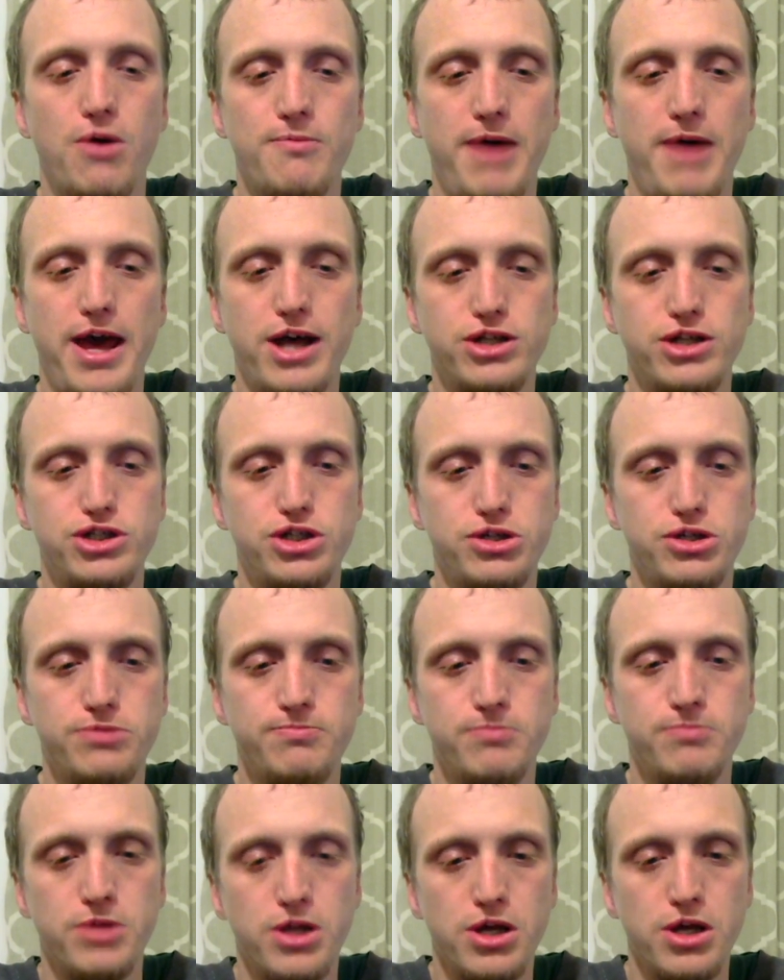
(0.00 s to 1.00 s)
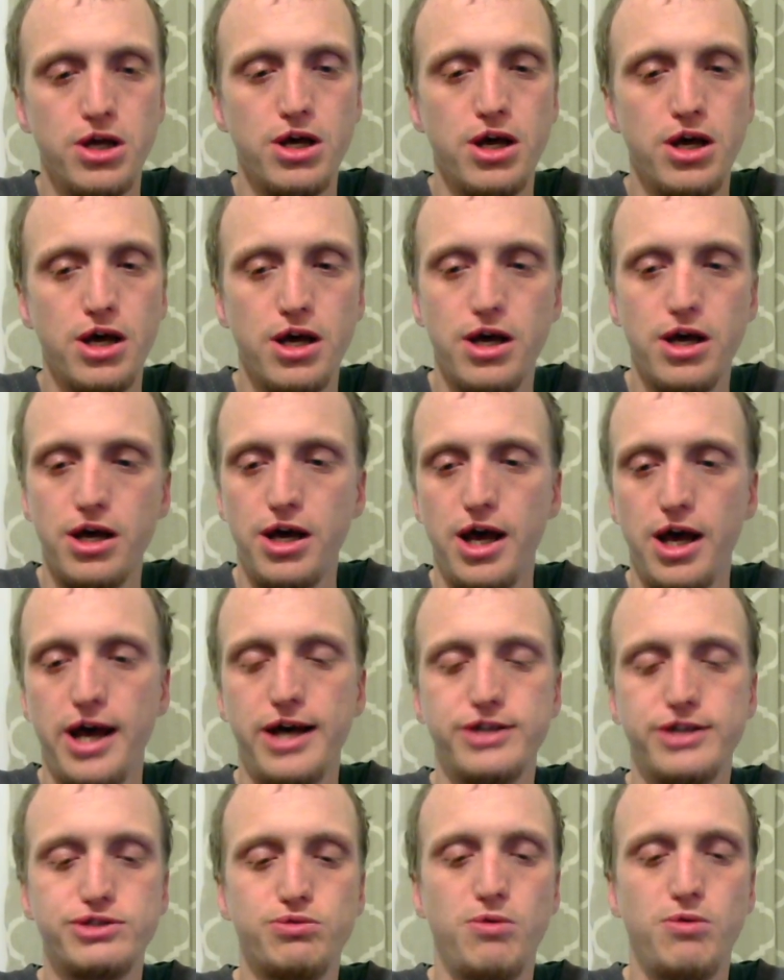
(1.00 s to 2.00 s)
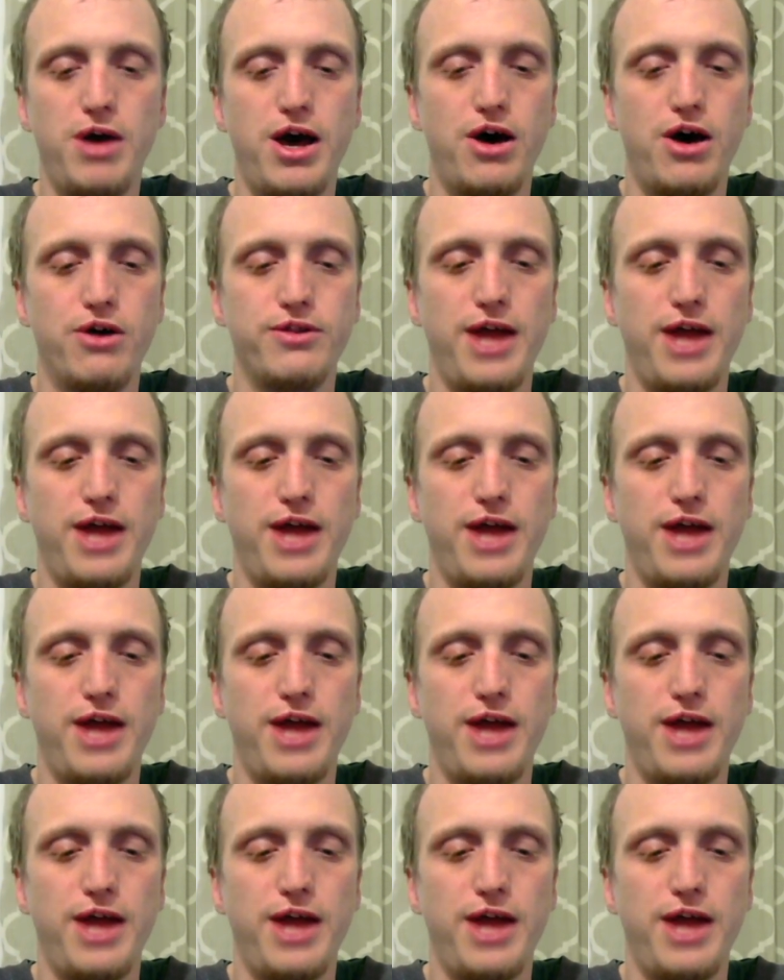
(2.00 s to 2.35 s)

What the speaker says: manager as well.